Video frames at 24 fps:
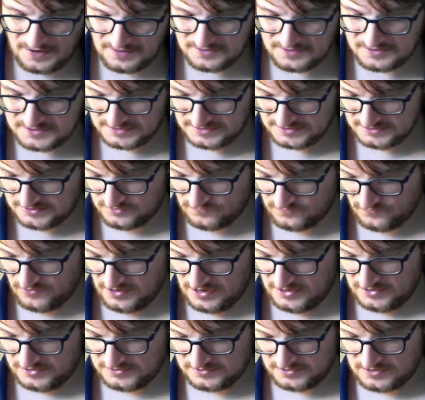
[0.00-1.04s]
this is the
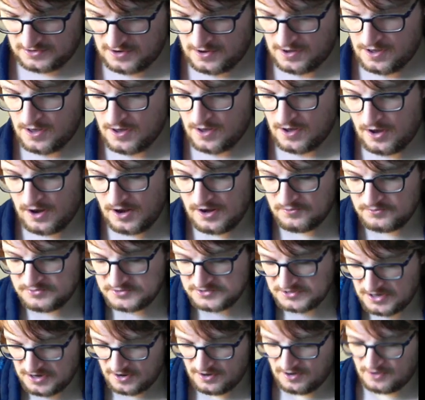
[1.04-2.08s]
reason I was
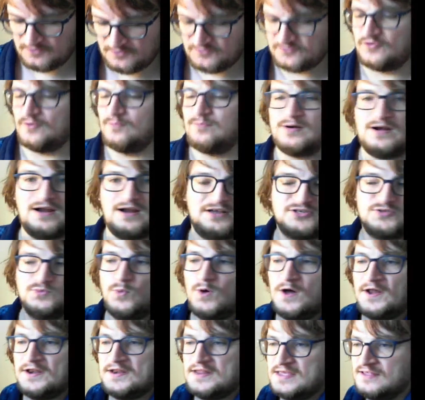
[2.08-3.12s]
after a
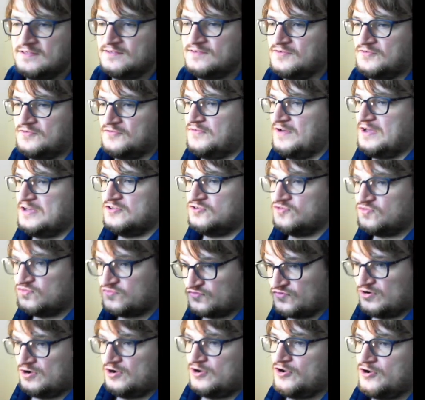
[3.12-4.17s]
+1 interface
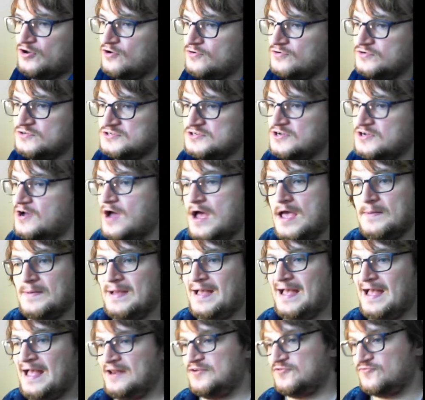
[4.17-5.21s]
for a long time,
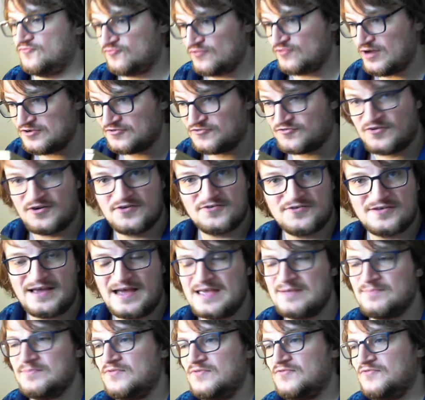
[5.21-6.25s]
and Retro
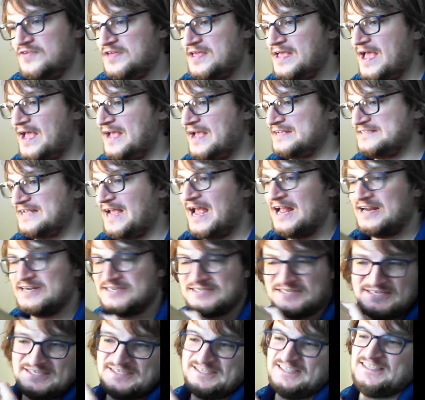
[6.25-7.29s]
Gamer VX
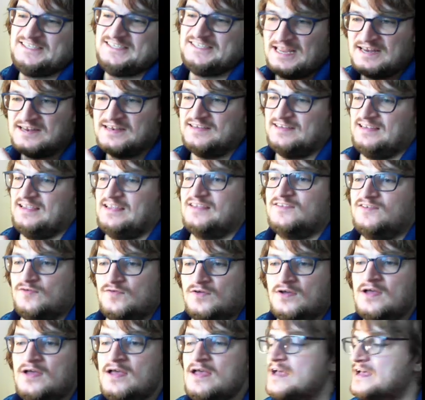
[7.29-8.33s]
actually sent
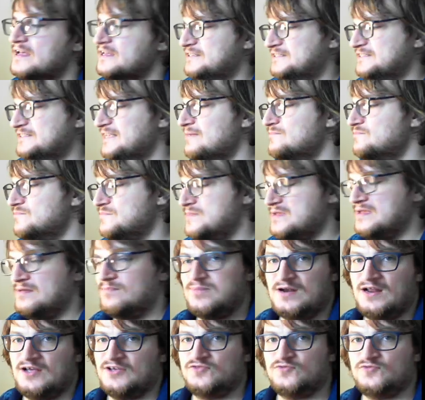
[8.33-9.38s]
me a
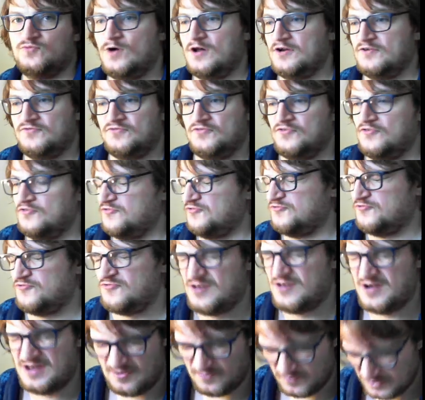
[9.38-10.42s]
+1 for
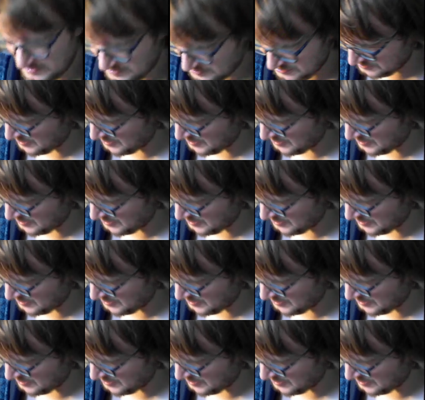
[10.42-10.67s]
free, which